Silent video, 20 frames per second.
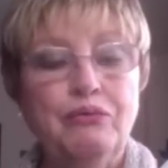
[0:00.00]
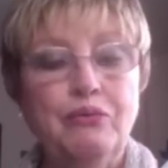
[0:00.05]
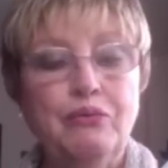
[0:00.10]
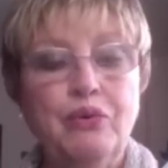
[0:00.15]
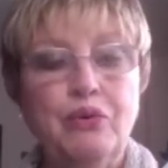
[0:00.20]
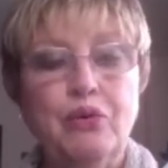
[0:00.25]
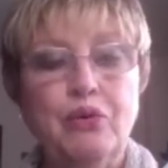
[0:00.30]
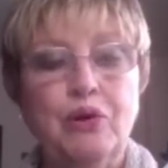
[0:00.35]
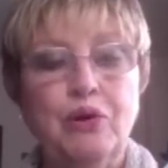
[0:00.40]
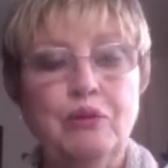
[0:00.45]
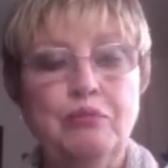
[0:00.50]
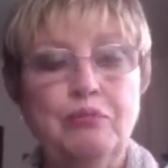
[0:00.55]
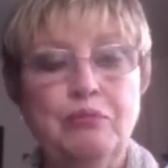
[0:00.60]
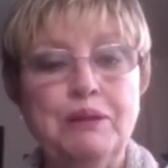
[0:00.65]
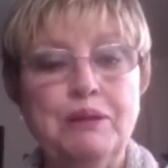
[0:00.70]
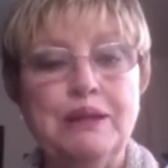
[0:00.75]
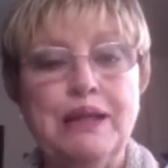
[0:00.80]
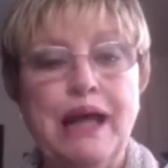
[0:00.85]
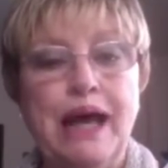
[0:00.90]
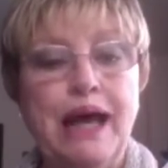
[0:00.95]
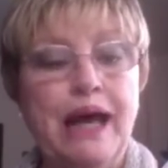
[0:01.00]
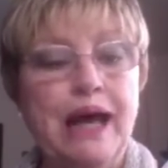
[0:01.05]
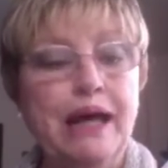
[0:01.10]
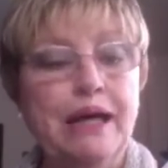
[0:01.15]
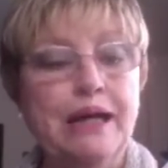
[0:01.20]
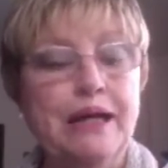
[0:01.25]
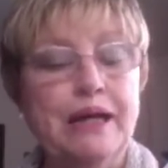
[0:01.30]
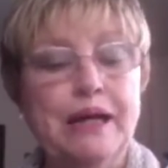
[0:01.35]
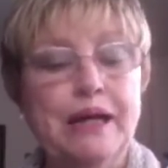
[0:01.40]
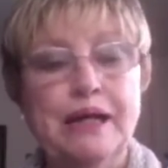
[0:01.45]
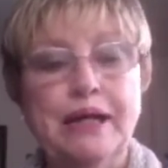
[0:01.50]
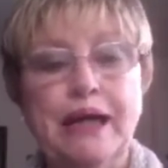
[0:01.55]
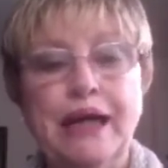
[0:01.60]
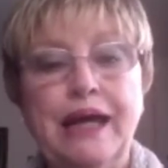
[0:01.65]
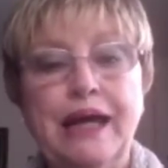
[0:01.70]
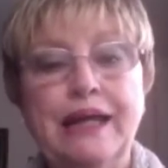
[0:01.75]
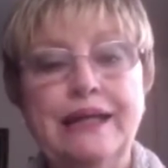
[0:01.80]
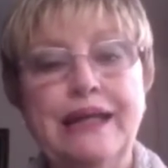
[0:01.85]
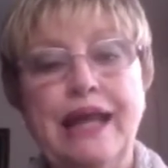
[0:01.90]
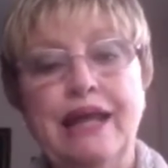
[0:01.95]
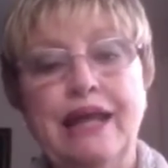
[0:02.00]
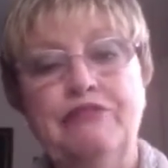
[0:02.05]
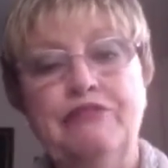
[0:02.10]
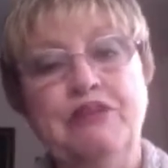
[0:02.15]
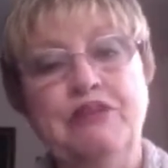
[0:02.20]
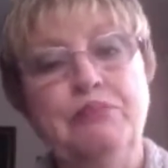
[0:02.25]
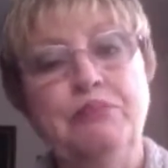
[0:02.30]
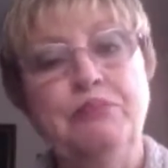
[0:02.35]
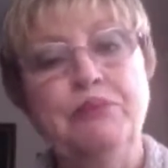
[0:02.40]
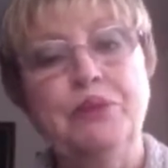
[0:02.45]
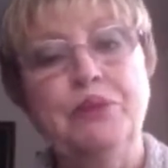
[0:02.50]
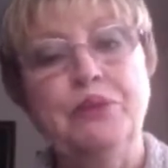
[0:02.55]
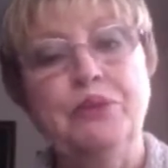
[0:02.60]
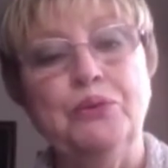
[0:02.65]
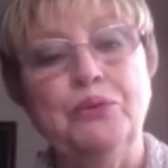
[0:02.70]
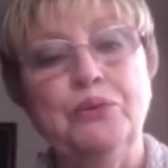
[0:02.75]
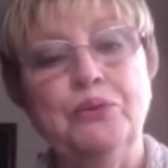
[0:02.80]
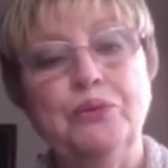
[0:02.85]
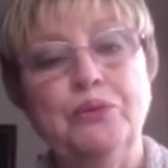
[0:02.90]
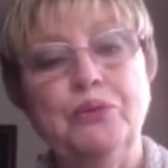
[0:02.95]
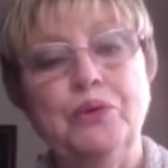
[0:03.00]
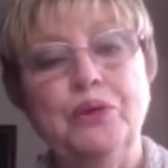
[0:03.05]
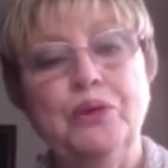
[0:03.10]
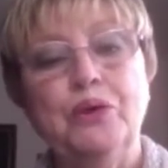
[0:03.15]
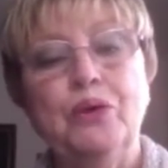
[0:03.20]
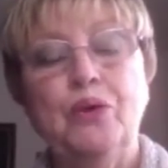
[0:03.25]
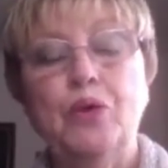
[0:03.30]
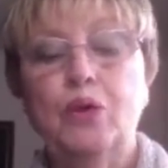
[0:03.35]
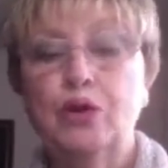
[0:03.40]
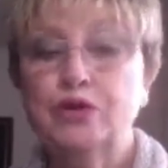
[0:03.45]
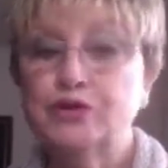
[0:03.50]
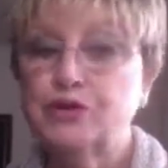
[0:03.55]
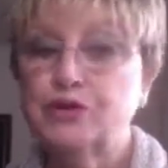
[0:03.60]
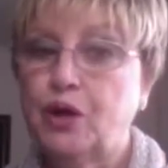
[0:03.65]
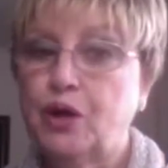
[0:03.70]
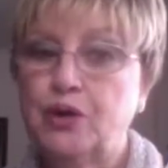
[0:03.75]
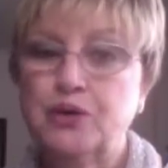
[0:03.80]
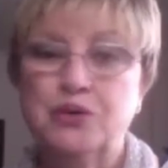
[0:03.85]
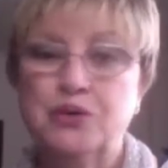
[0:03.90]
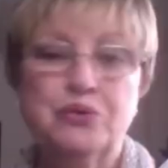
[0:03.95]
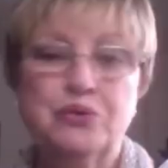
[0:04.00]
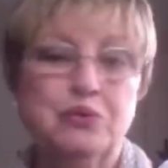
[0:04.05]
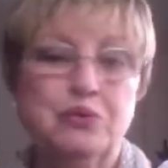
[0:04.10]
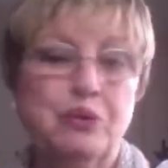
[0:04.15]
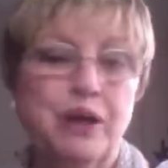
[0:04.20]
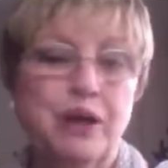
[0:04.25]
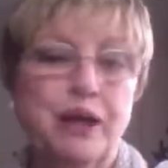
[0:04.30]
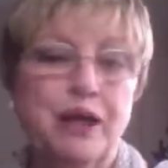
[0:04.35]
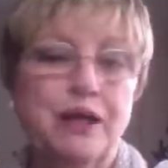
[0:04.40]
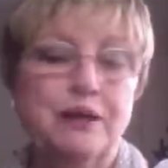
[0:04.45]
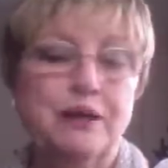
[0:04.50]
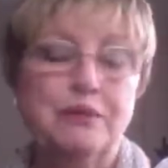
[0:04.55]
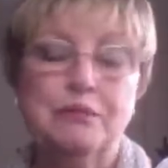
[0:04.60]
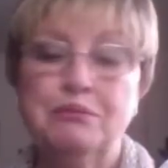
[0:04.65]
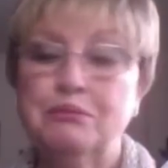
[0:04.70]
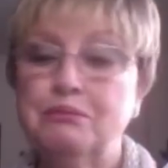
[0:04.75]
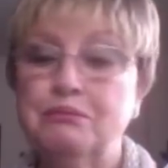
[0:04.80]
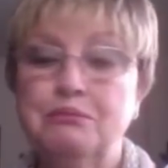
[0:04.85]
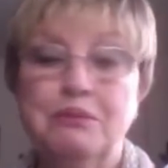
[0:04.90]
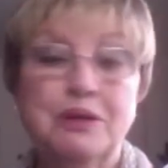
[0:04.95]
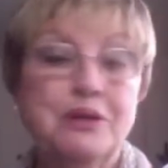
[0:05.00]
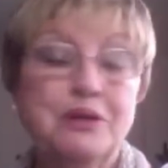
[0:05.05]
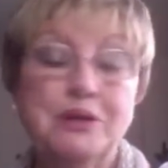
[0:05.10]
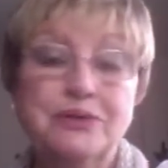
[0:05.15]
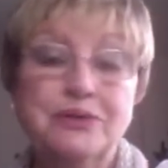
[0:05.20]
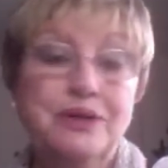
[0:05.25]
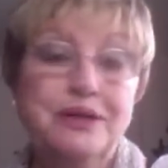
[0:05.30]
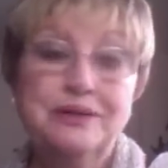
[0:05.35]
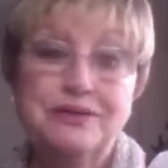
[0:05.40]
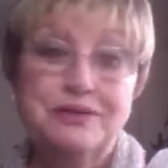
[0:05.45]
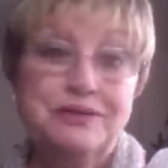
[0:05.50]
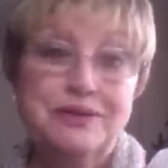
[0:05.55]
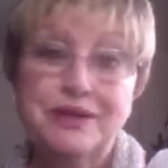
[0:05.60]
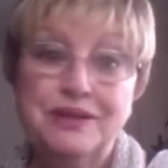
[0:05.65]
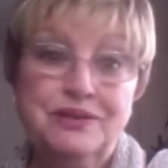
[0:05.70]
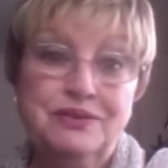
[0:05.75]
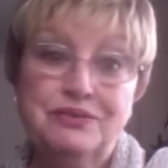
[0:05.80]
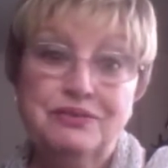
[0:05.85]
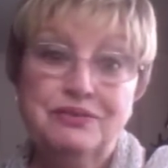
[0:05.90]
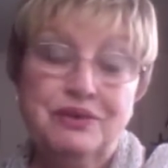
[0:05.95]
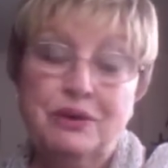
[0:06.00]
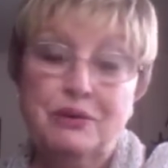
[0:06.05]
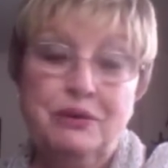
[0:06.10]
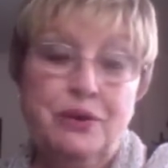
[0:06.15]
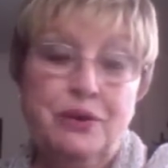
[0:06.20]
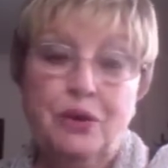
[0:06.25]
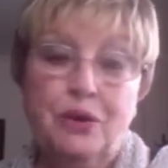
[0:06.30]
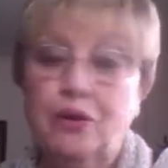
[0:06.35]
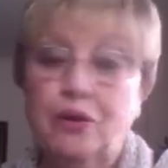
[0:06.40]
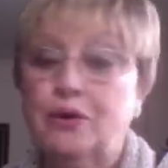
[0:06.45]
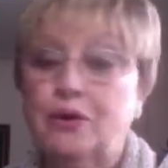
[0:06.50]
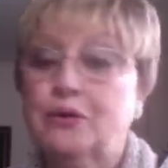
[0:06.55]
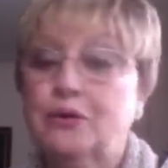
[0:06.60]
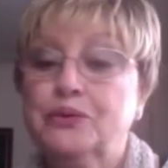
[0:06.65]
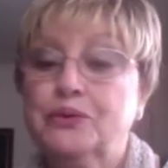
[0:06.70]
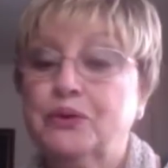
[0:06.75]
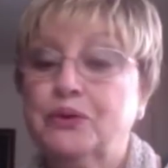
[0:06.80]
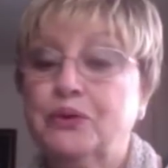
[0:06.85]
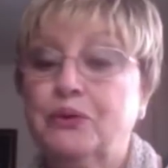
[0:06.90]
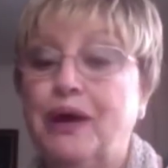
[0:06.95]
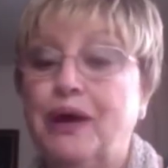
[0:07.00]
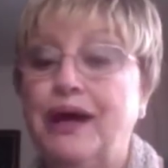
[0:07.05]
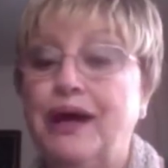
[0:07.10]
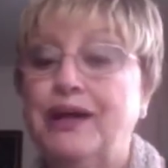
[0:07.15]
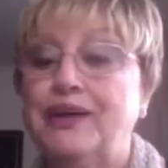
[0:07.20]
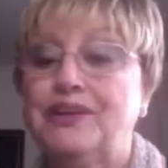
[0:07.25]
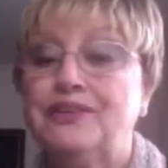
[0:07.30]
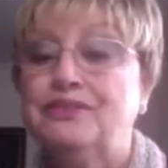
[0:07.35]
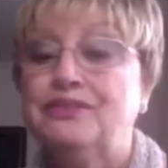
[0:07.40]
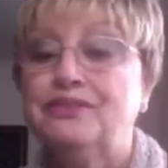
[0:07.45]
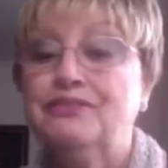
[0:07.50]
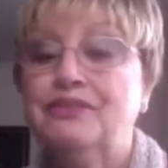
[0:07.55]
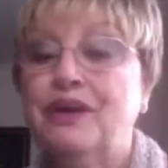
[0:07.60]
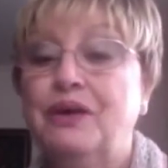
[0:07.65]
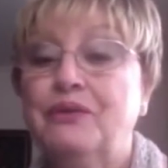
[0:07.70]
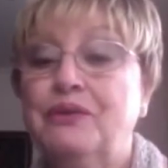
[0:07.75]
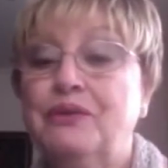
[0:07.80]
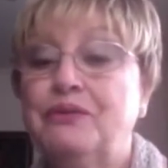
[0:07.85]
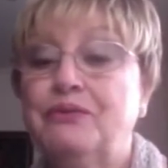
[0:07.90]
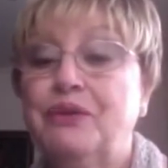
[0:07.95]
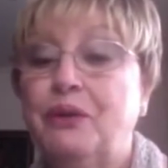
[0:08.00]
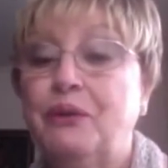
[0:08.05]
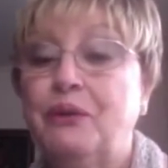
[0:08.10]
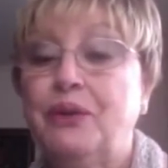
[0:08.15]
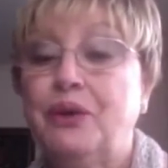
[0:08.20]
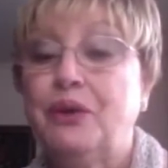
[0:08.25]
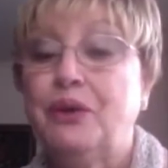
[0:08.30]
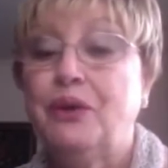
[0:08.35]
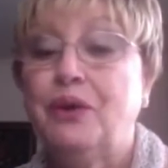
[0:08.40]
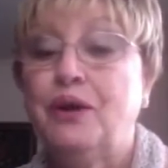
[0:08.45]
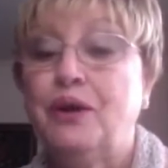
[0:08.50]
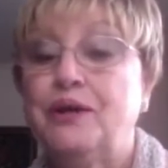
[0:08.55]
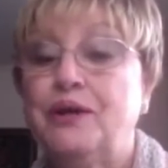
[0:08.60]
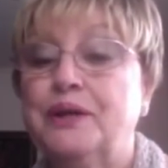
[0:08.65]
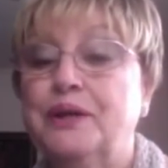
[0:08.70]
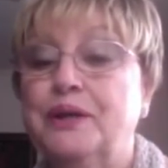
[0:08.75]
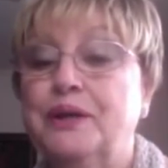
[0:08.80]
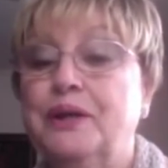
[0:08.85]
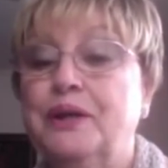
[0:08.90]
for black and navy blue or dark gray because it's very hard on your eyes, very, very hard.